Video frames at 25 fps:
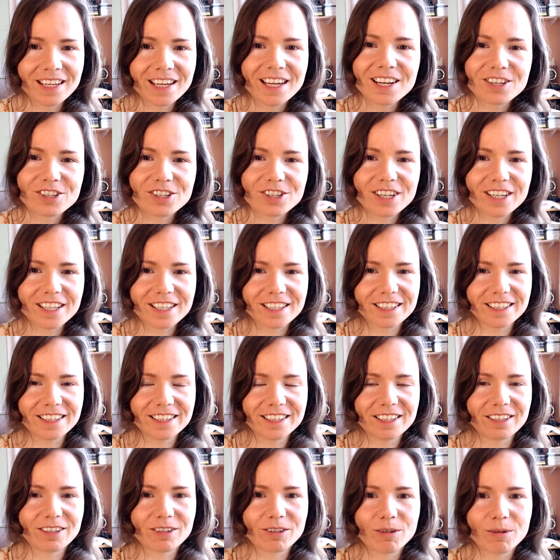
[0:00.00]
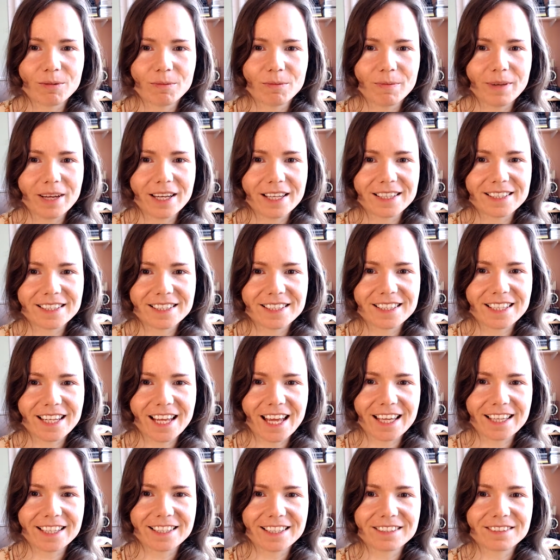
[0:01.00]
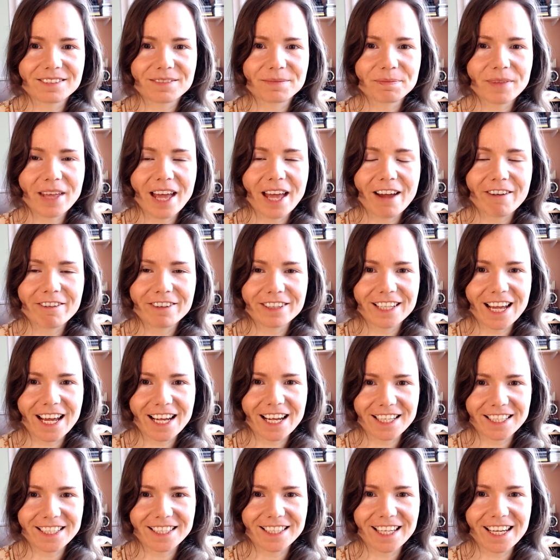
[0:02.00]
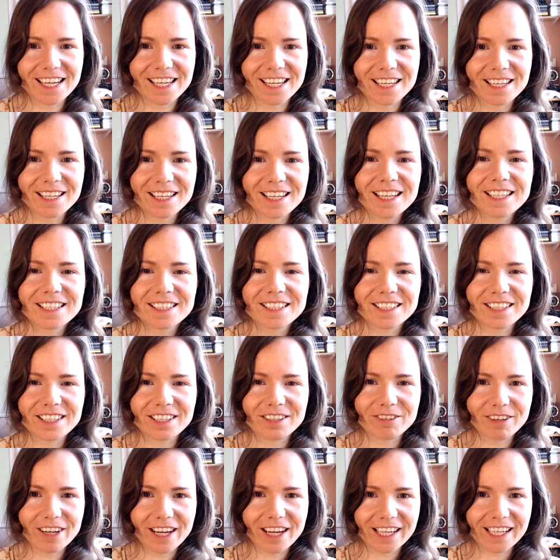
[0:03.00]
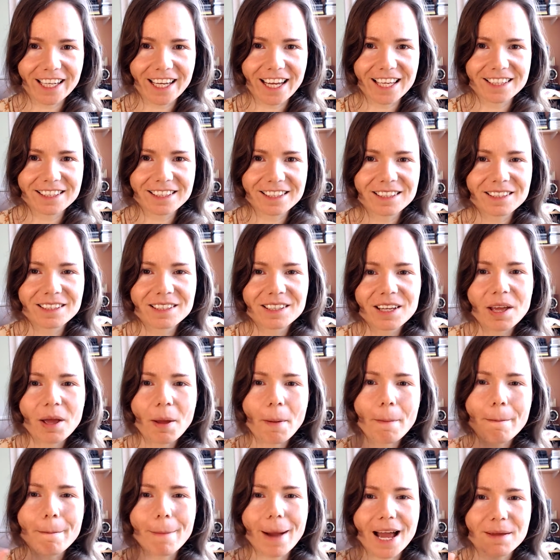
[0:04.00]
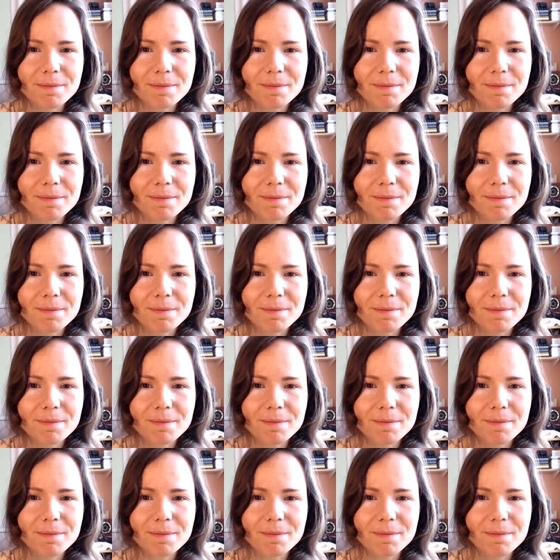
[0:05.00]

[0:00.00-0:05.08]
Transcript: Share it in the comments, and have a nice day. See you again. Bye